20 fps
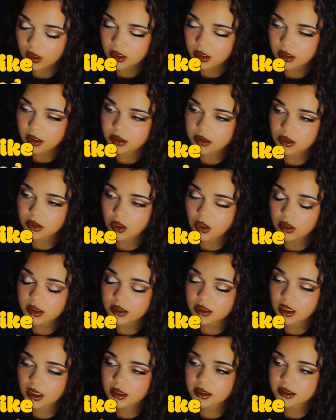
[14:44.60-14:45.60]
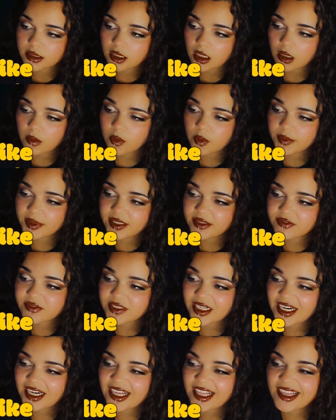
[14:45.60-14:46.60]
one of the songs on this album,
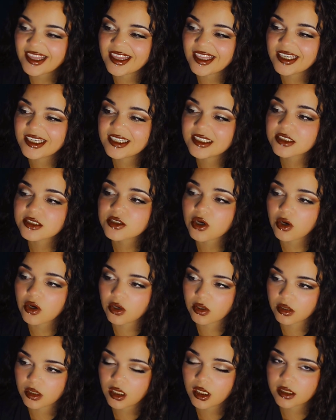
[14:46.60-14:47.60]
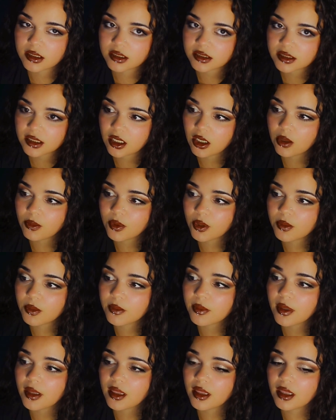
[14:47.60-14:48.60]
if not the song on this
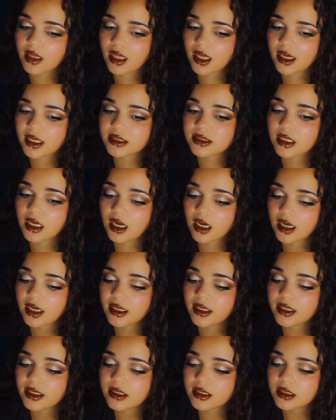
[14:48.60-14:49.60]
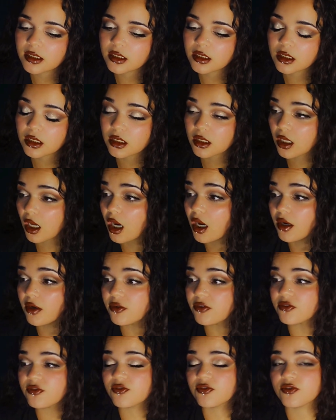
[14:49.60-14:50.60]
album, that I
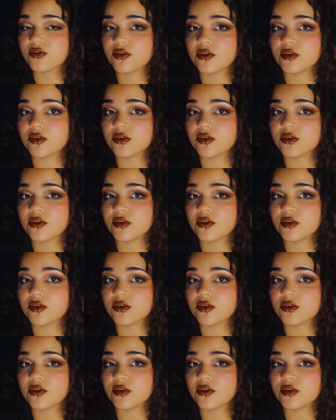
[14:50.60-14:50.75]
love